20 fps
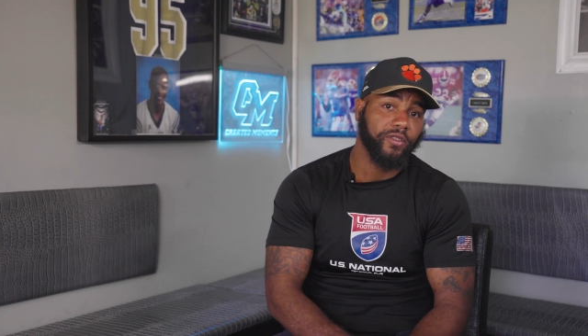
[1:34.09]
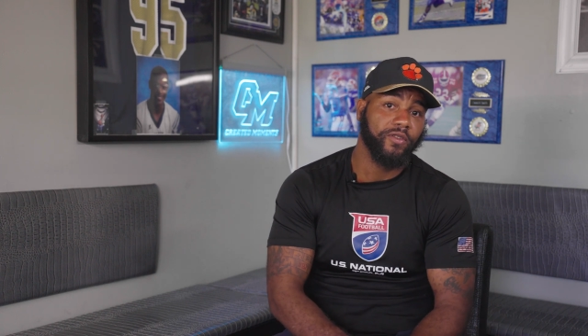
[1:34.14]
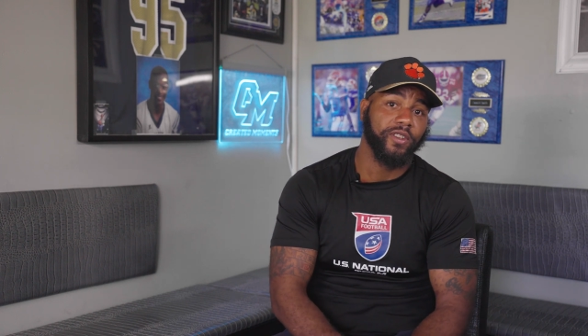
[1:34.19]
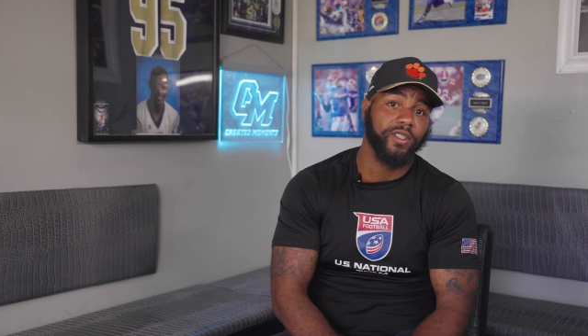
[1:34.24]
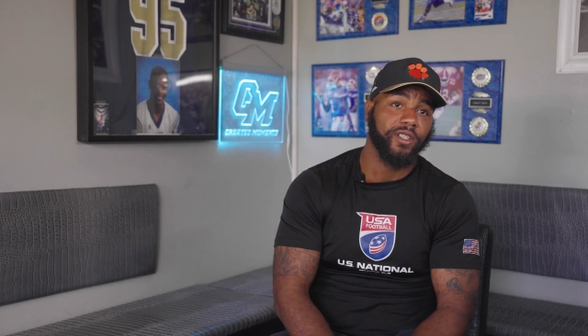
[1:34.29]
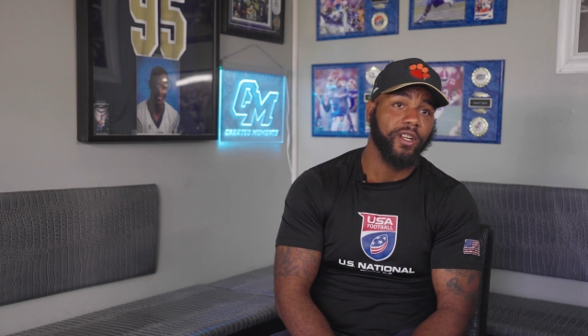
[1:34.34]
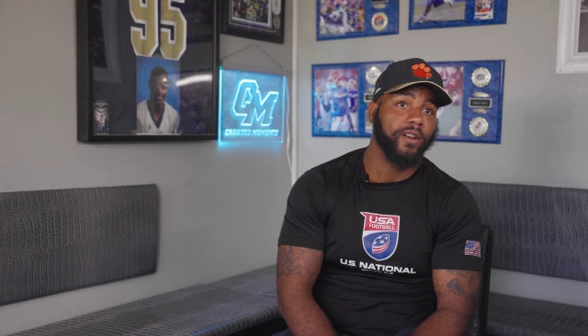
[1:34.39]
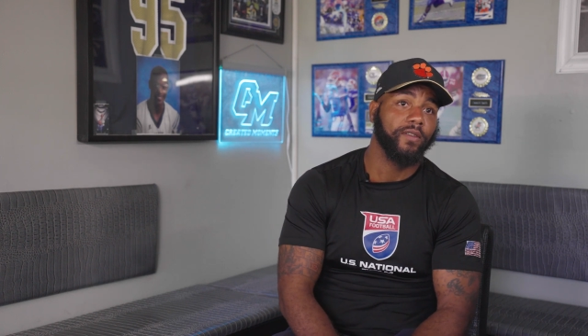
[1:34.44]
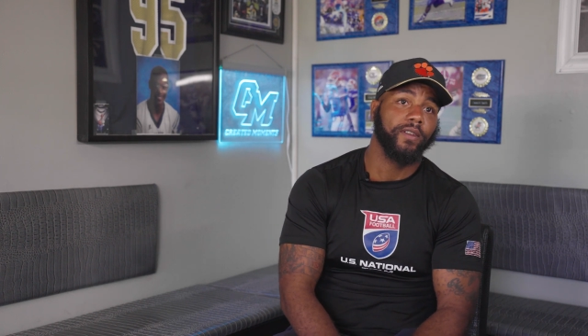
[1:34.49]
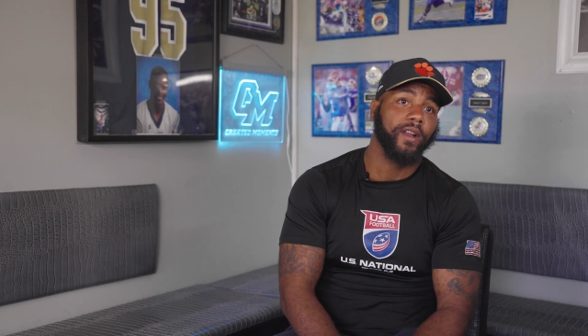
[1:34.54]
for
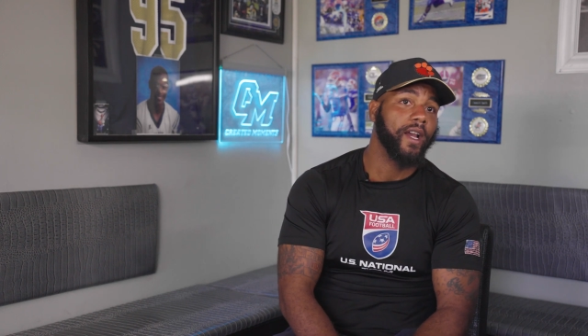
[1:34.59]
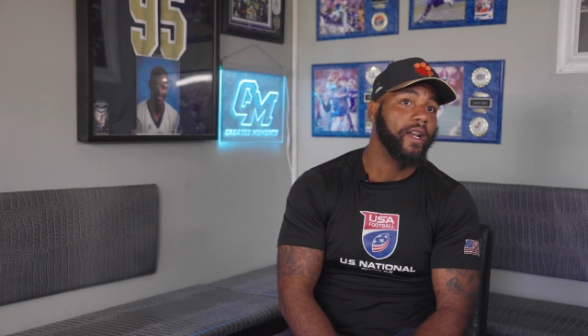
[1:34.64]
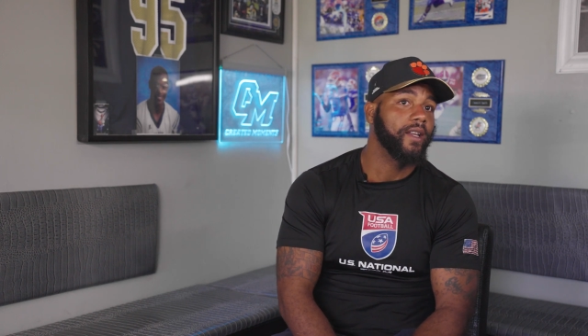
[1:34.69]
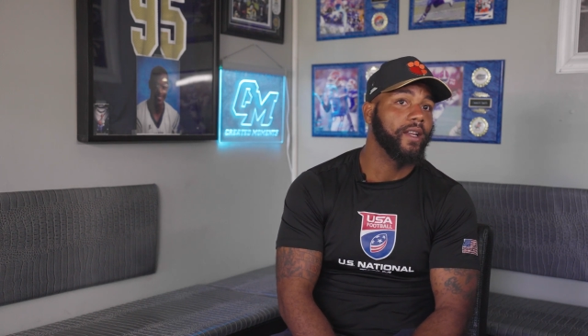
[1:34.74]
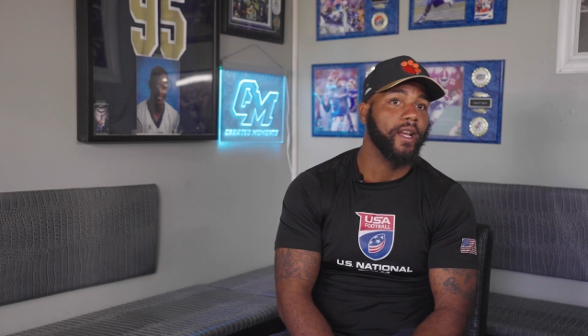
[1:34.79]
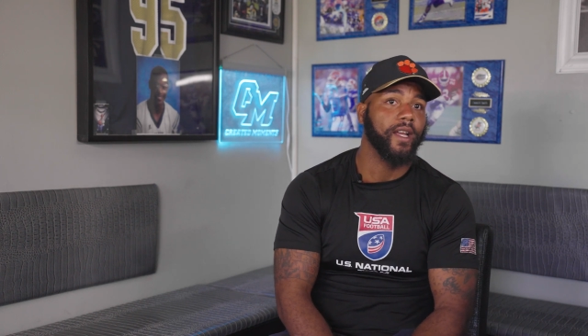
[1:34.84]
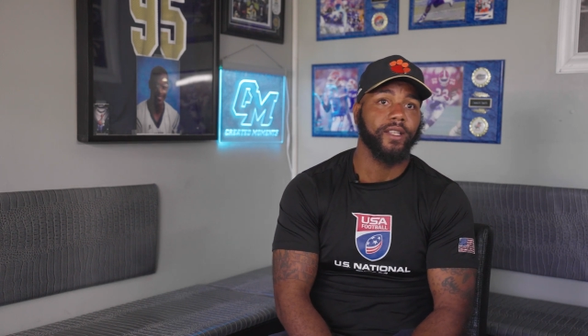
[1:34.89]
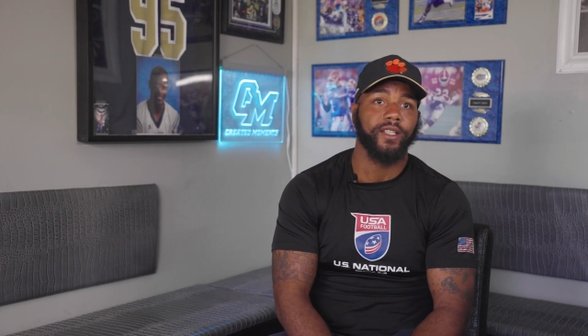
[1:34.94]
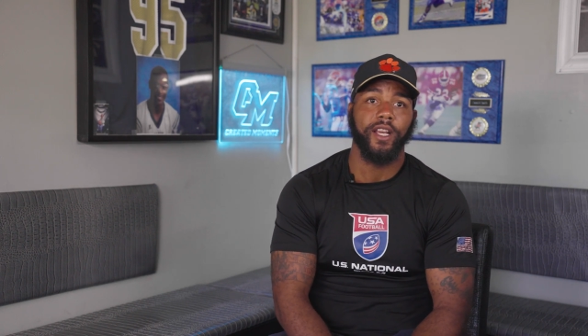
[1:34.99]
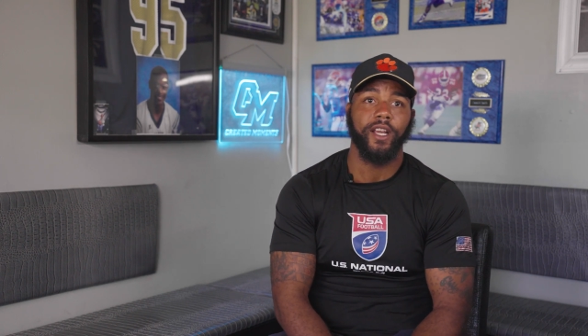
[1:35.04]
stuff like
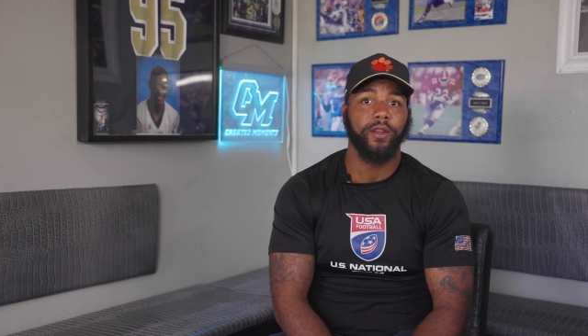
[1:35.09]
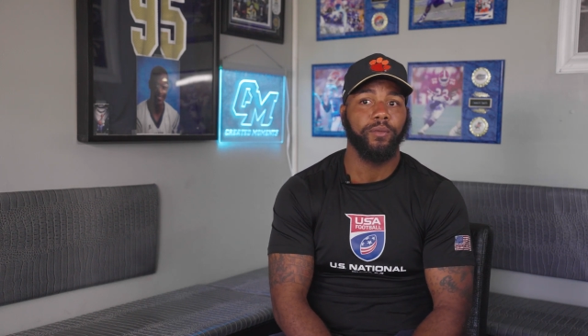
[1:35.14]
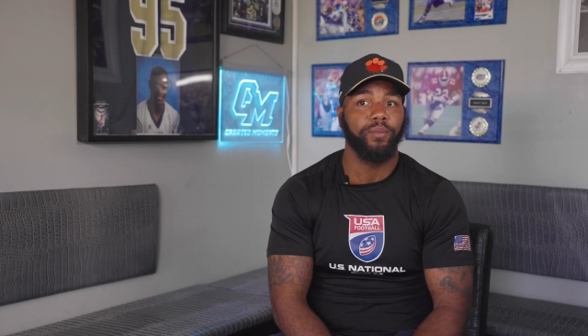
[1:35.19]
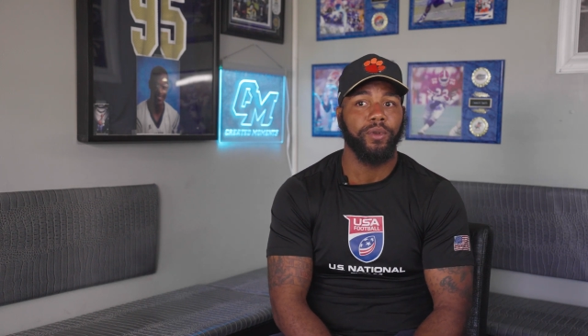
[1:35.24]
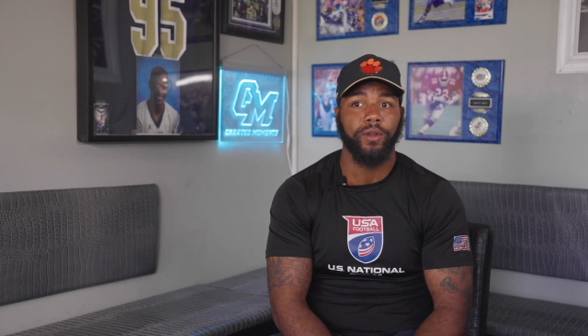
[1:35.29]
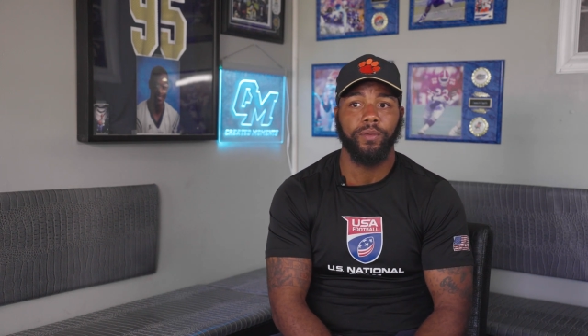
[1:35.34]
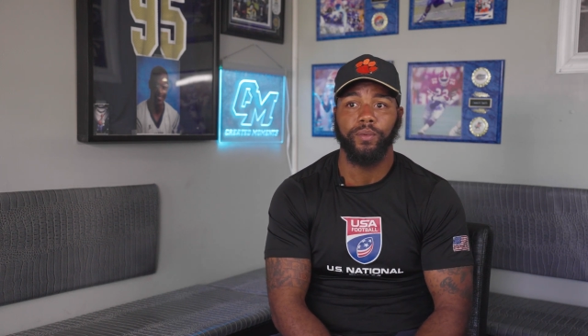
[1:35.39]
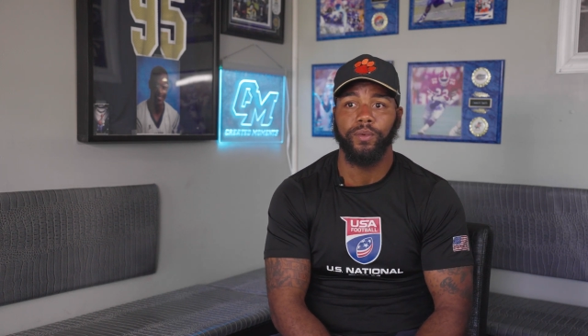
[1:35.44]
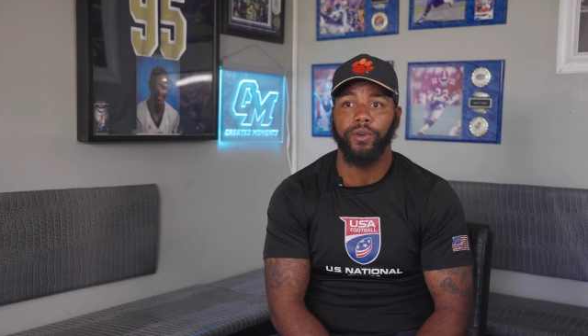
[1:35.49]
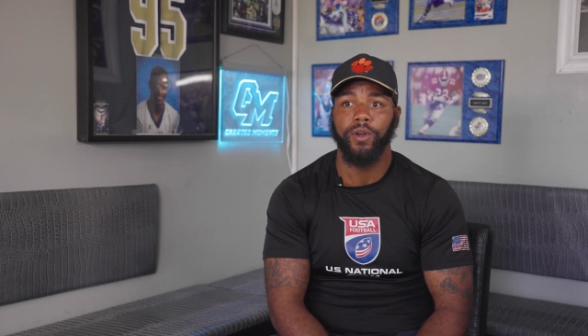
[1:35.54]
that, taking
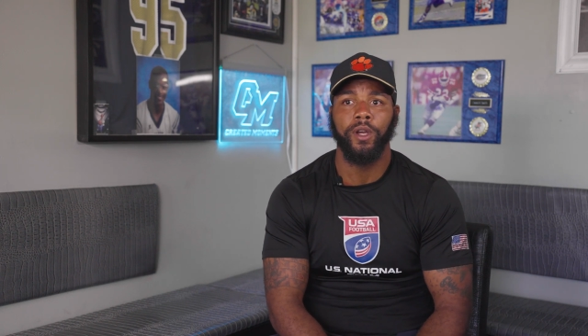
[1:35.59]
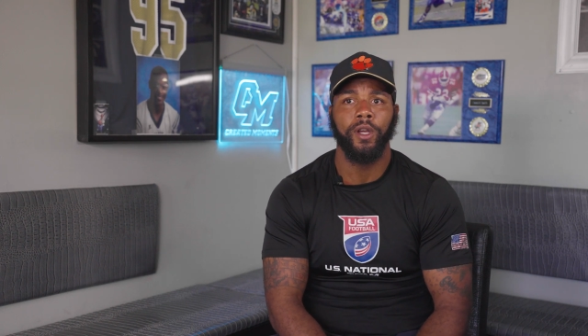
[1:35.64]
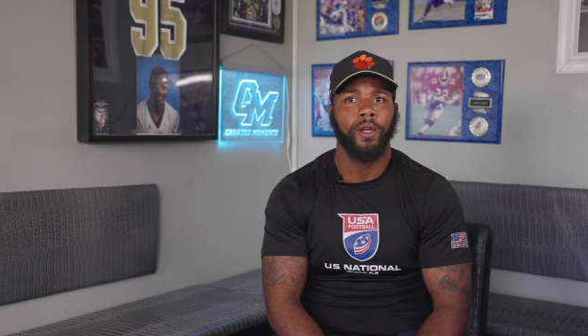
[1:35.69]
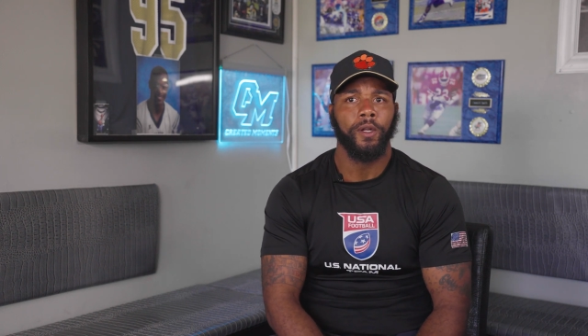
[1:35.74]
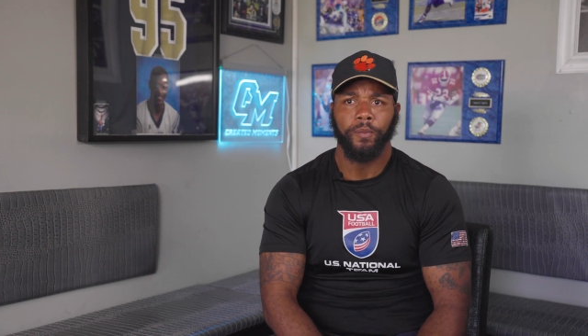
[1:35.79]
people.